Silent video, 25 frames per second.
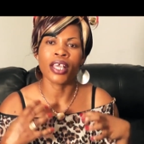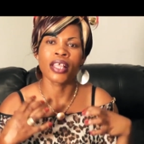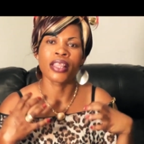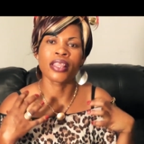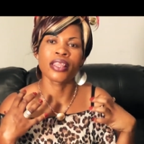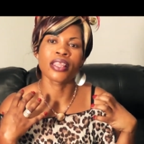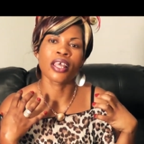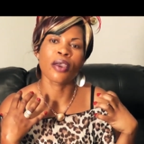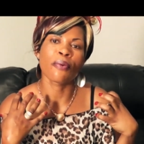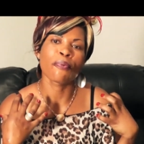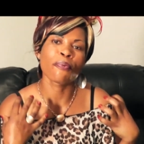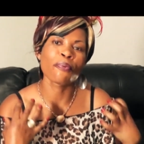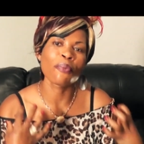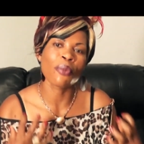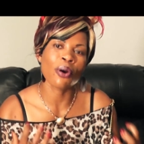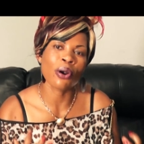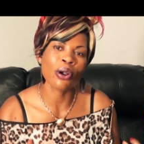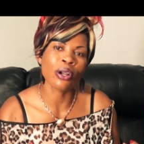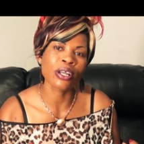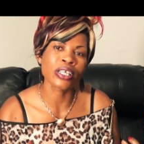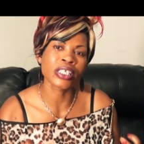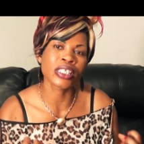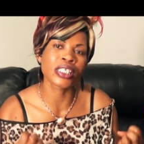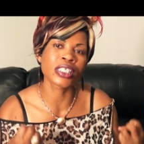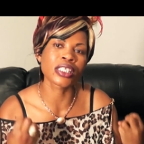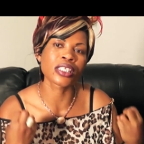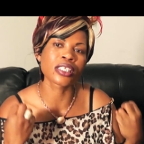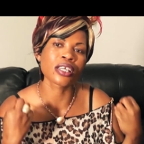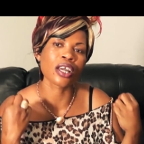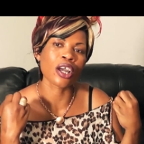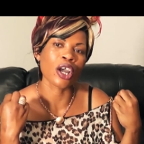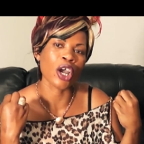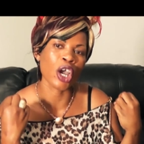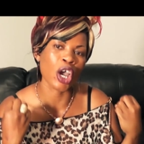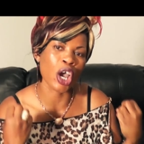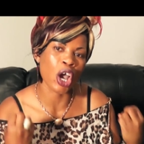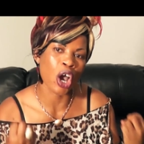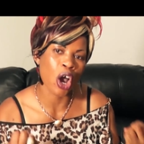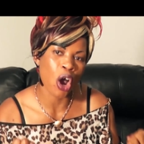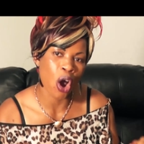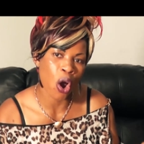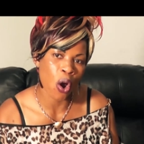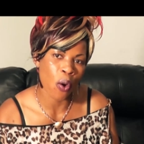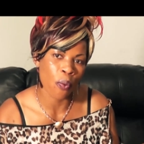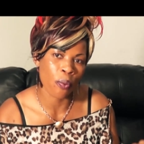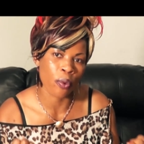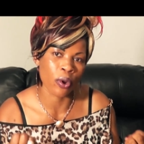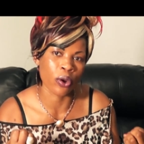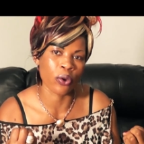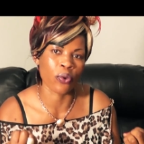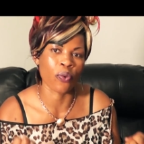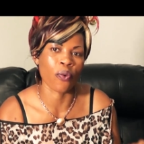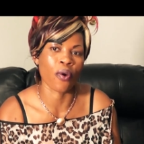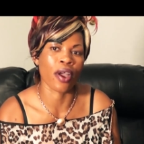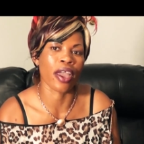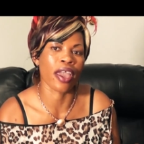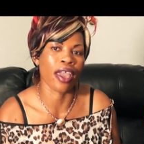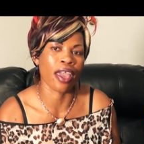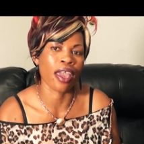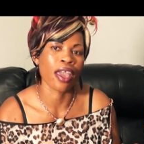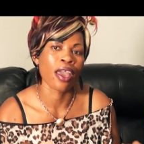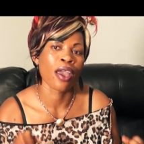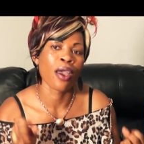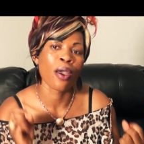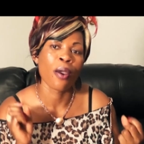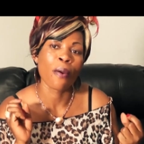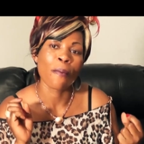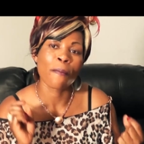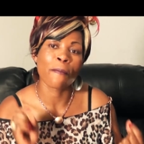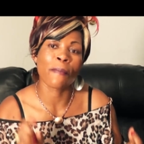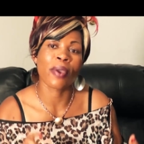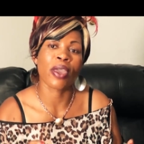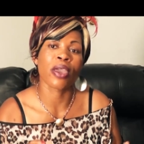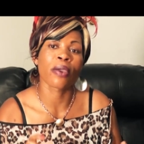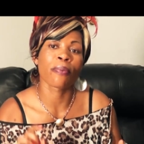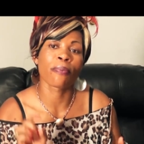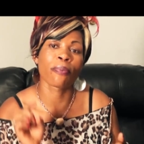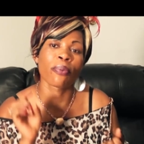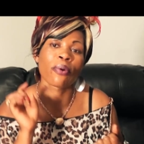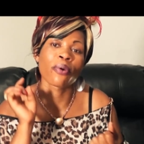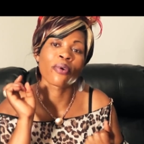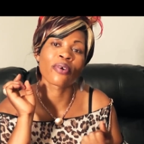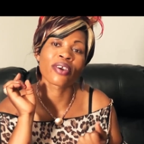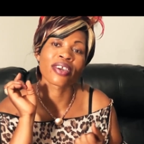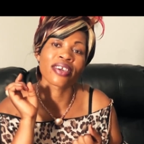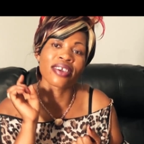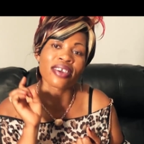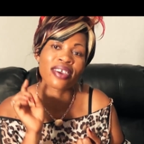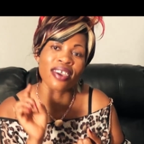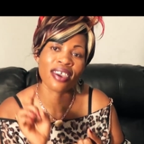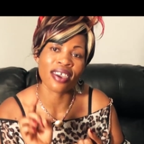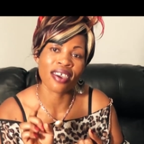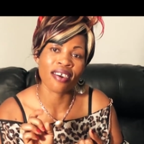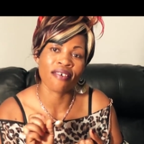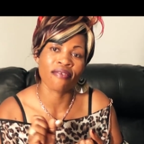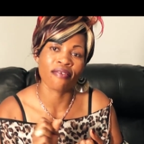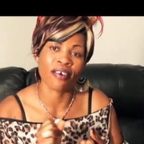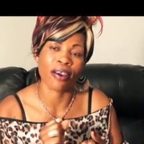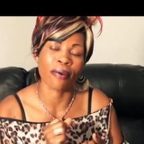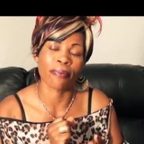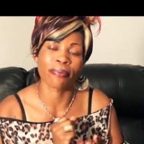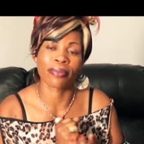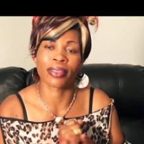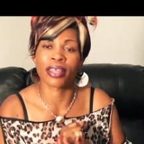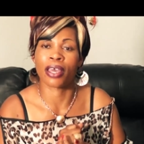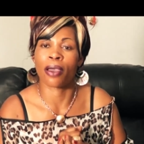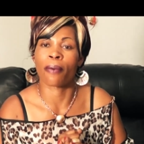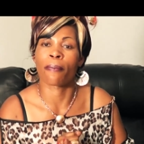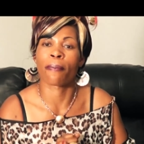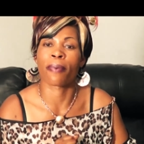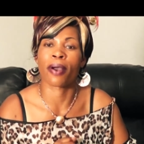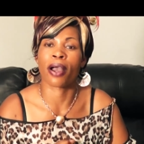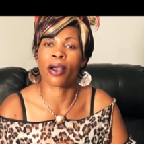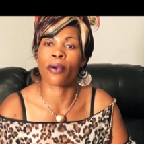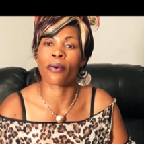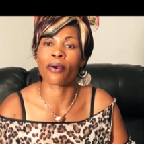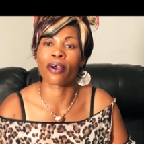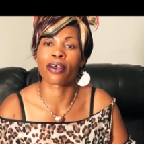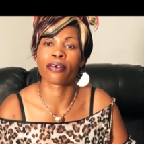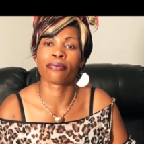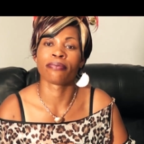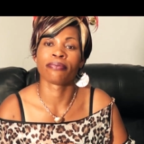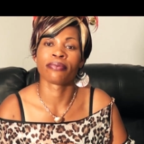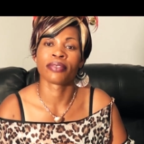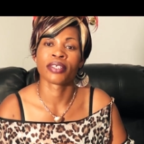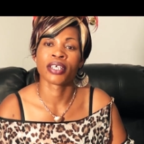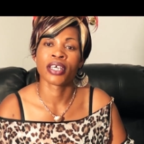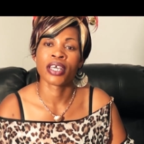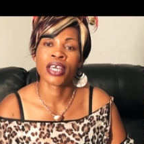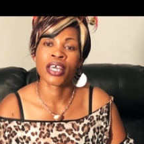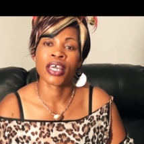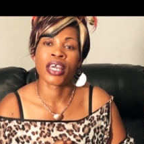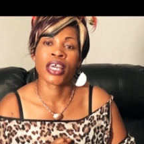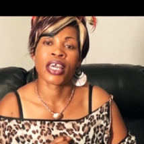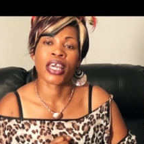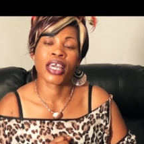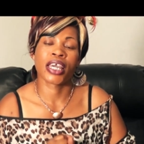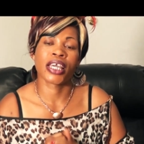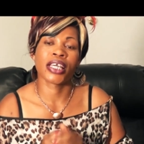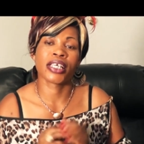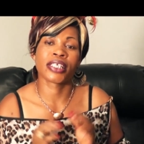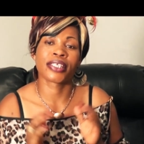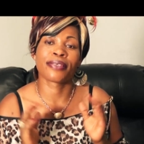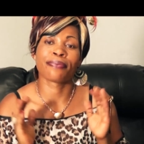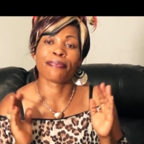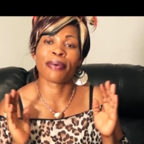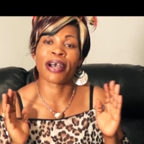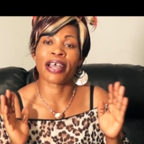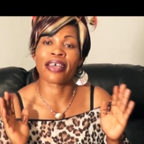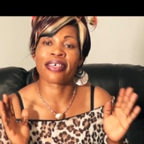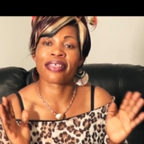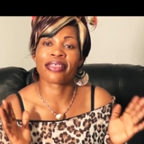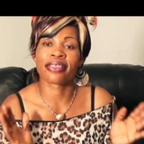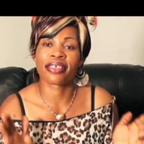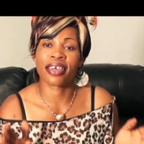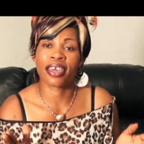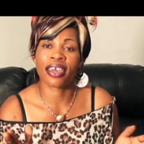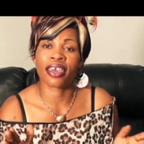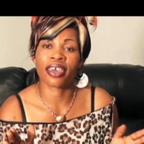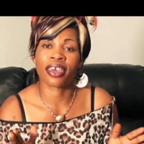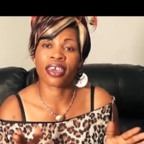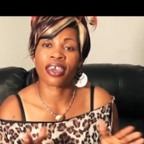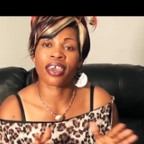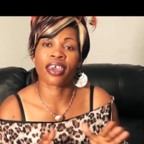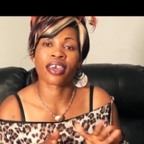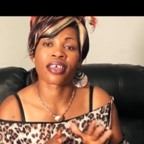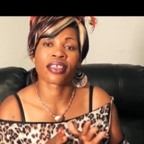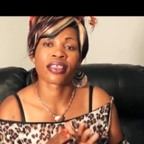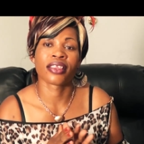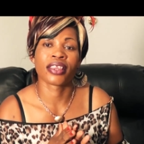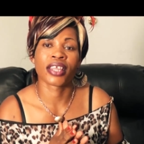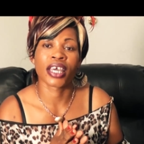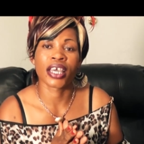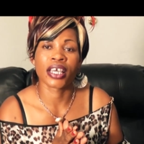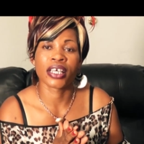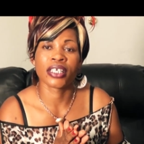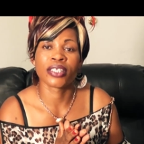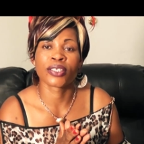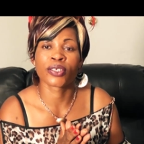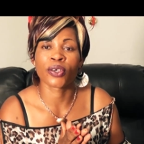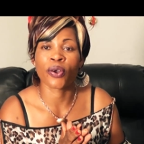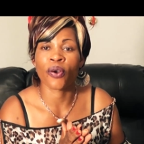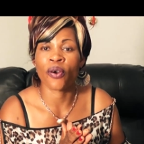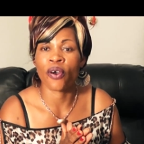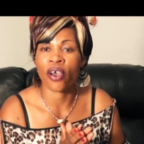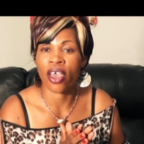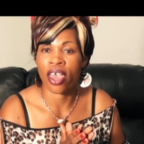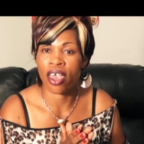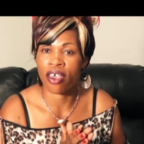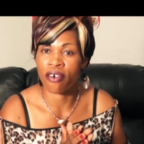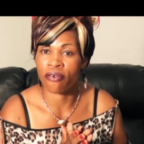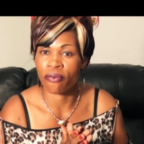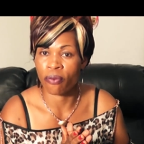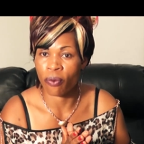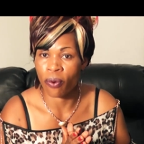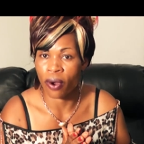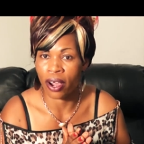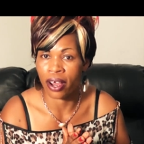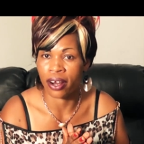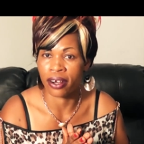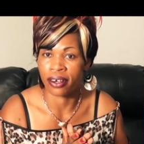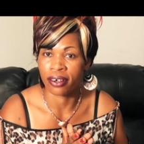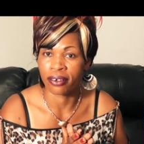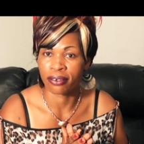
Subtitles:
the most common way people give up their power is by thinking they don't have one.